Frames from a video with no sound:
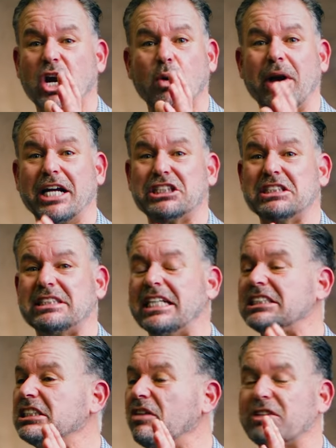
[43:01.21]
in corrections.
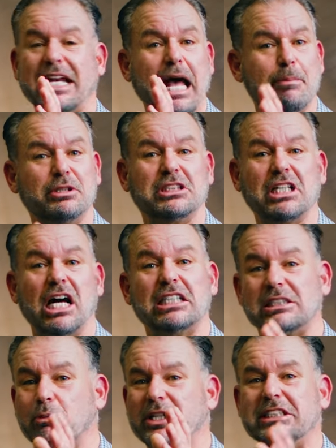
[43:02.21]
There's stuff that happens to
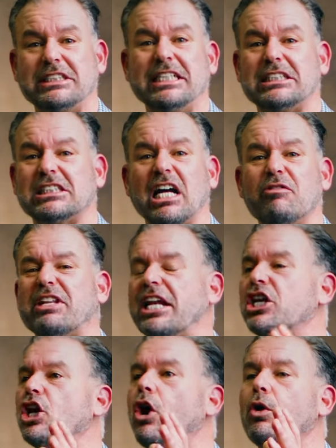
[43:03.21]
us, and we see stuff
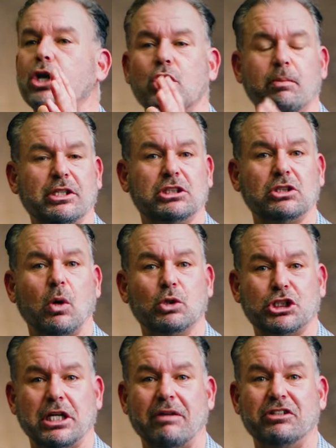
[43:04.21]
that no human
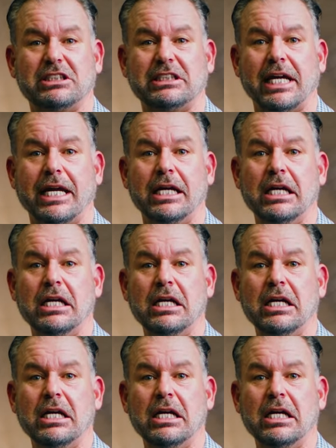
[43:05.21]
soul should ever see.